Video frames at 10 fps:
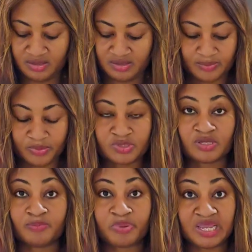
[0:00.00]
I put
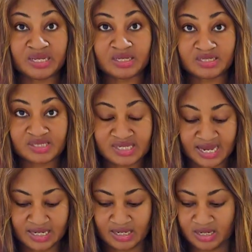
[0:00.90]
some bacon
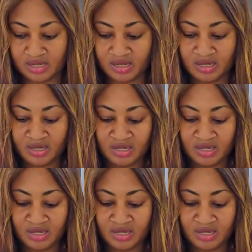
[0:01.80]
inside here,